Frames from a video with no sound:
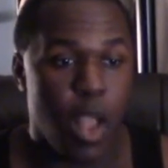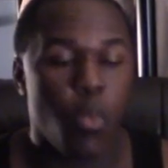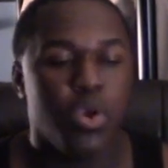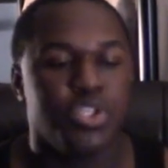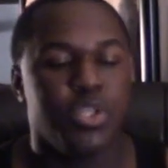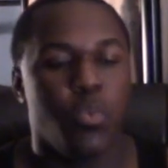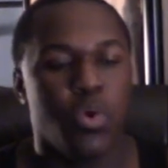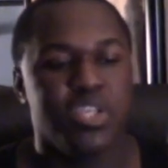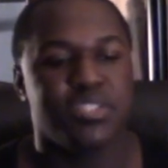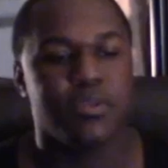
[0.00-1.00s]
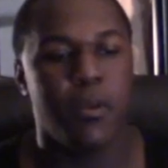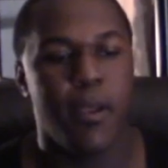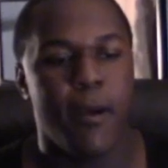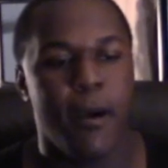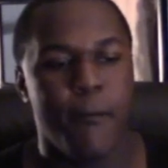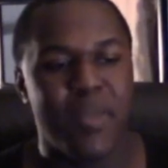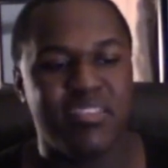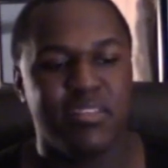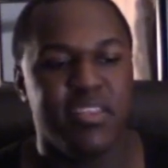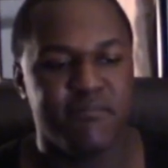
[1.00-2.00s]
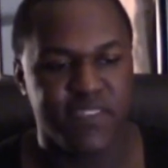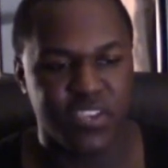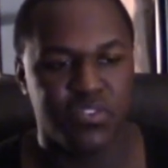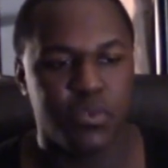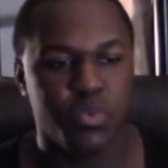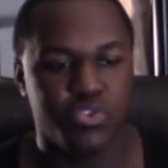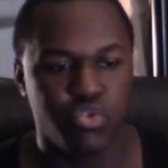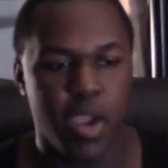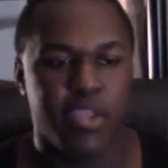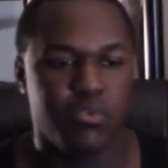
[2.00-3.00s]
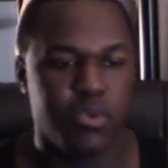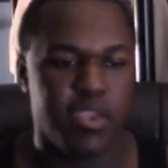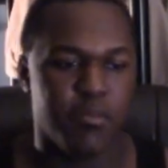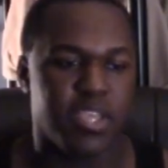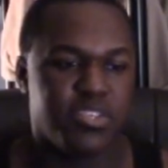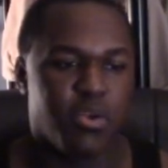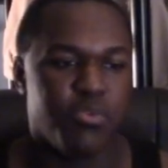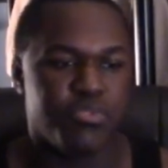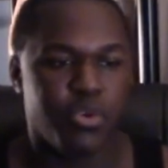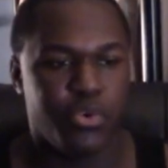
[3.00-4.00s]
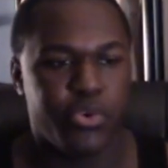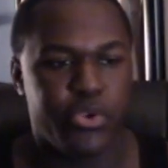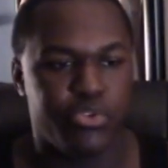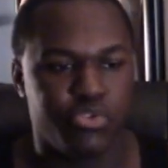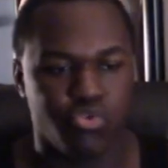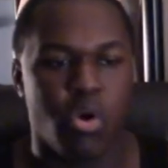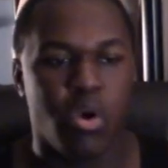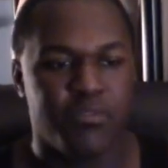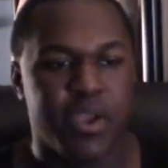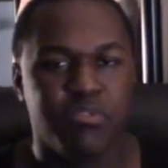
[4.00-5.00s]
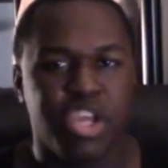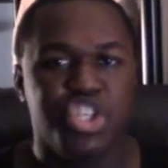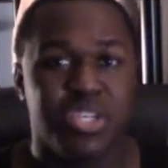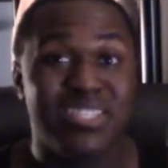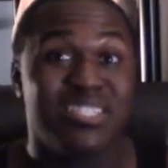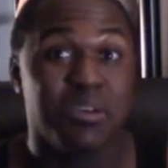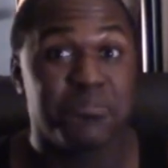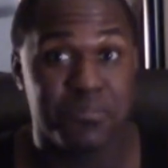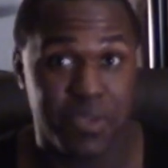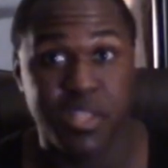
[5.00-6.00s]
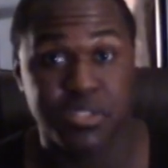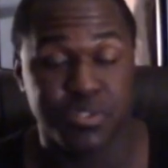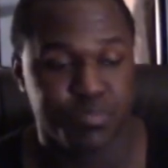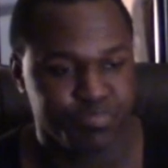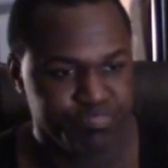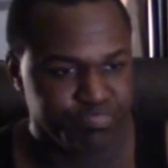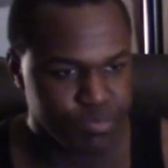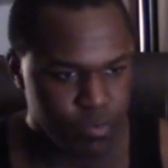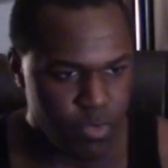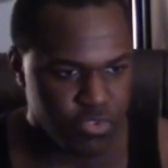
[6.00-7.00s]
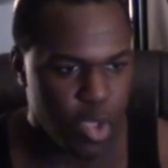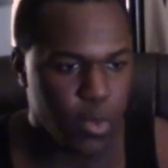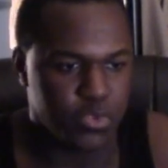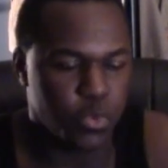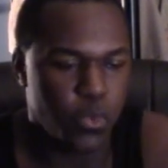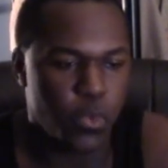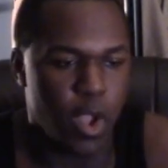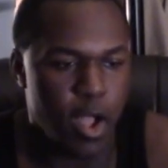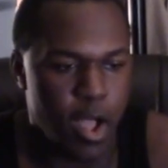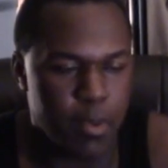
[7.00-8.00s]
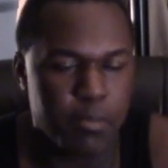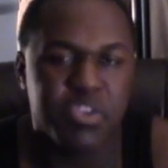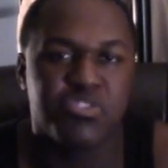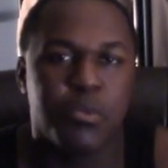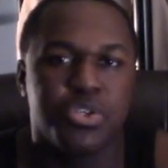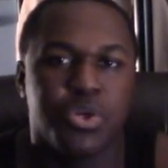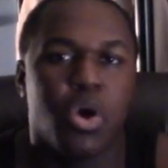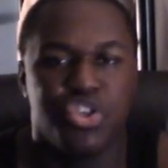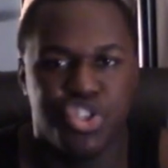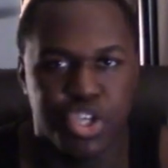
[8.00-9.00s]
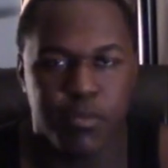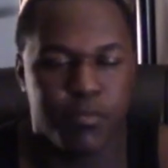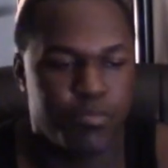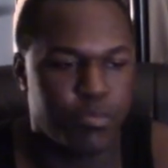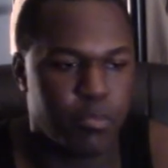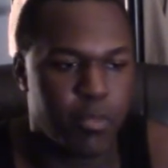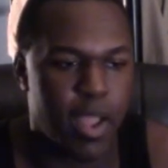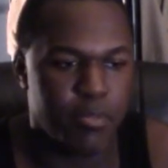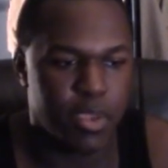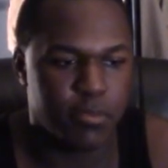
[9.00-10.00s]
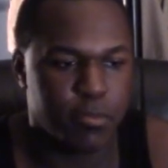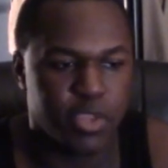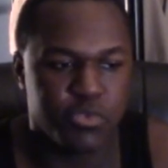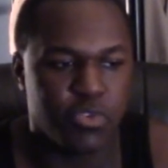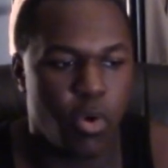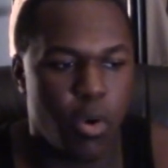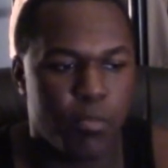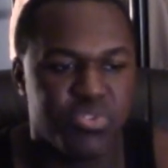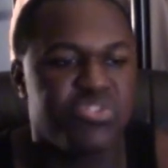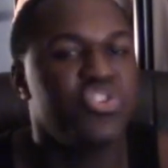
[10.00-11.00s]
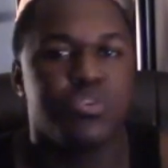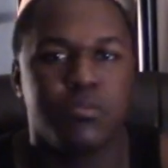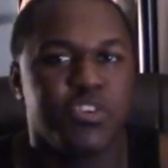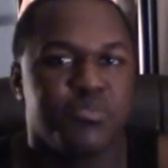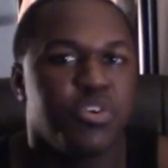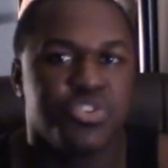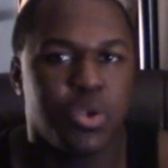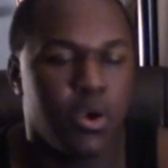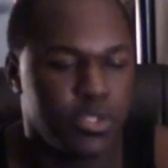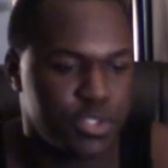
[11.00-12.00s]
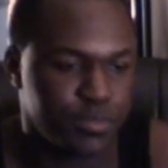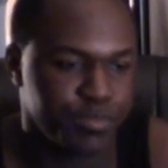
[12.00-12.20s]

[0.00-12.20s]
was mentally invested with trying to get myself a good, strong foundation in self-defense. So I went to a mixed martial arts gym by me. The place was called Precision Mixed Martial Arts.